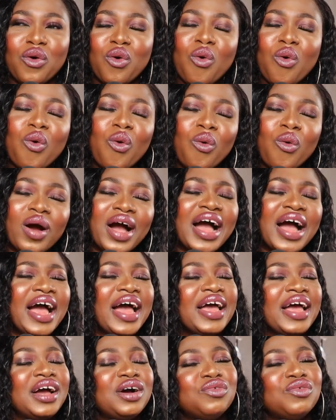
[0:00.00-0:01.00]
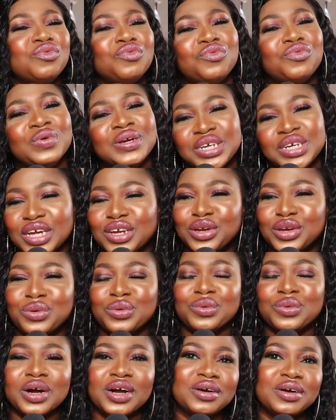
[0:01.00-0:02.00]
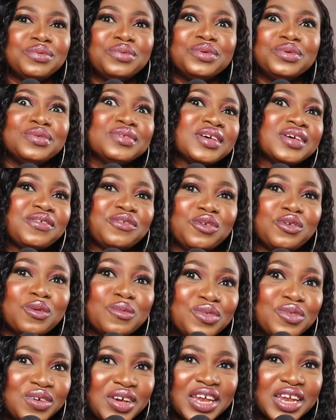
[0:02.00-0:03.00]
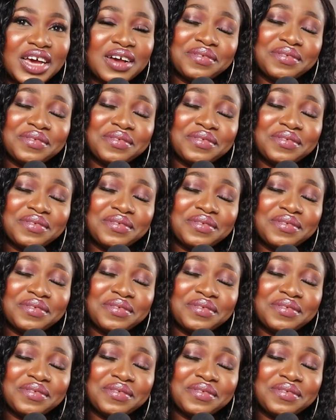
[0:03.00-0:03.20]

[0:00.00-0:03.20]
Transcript: oh, I wish I knew I wouldn't have come to Ghana.